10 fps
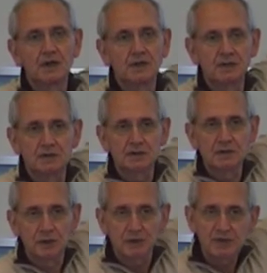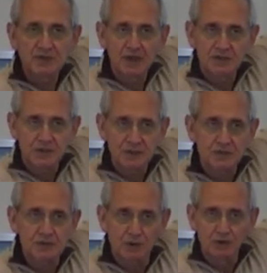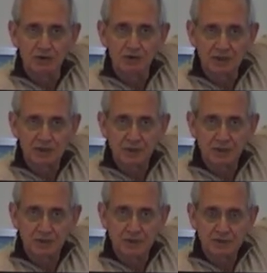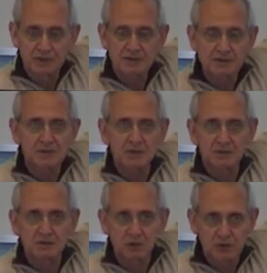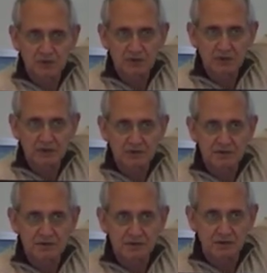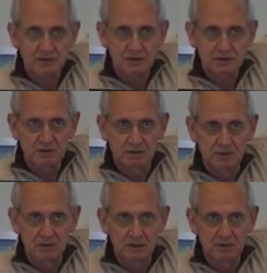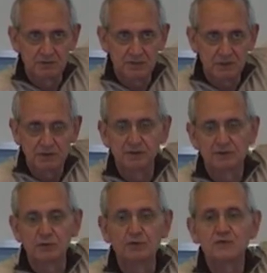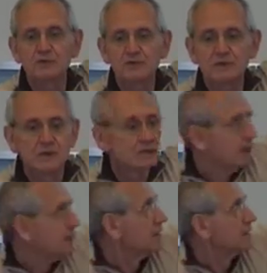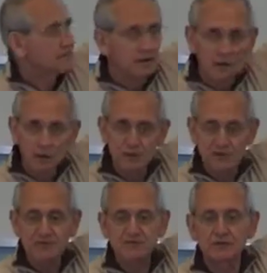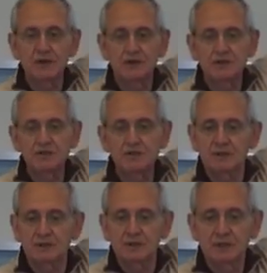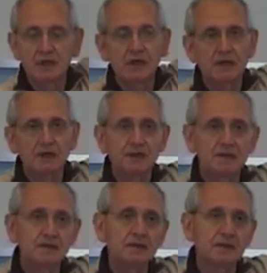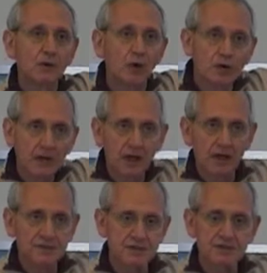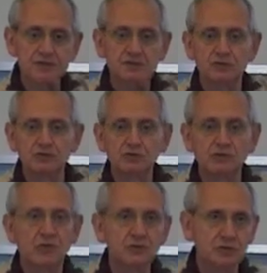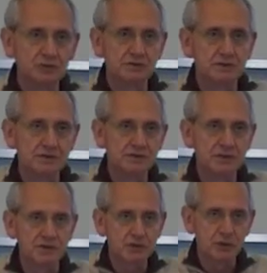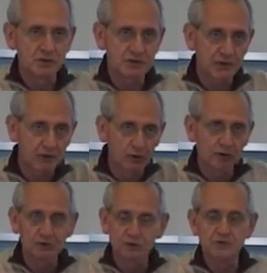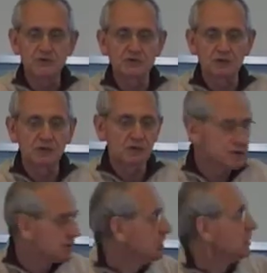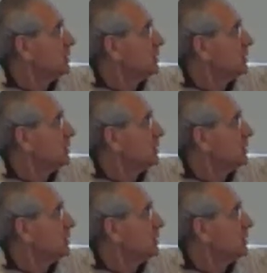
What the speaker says: It appreciates external expectations and constraints and all the other influences. It develops a strategy. It organizes to deliver these services according to the strategy.